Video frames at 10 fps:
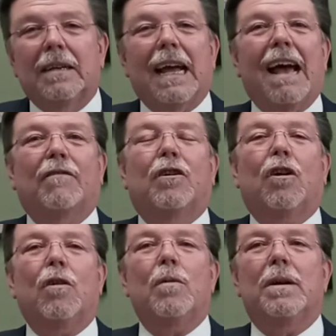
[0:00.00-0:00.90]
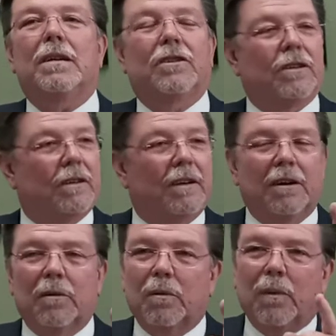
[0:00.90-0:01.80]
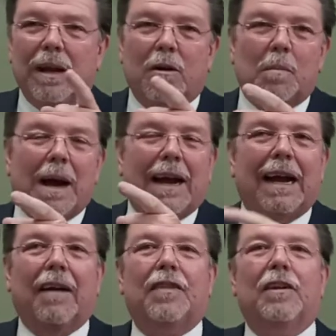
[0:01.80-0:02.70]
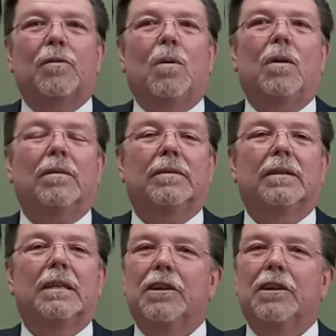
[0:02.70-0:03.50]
to have courage when we go back out the door.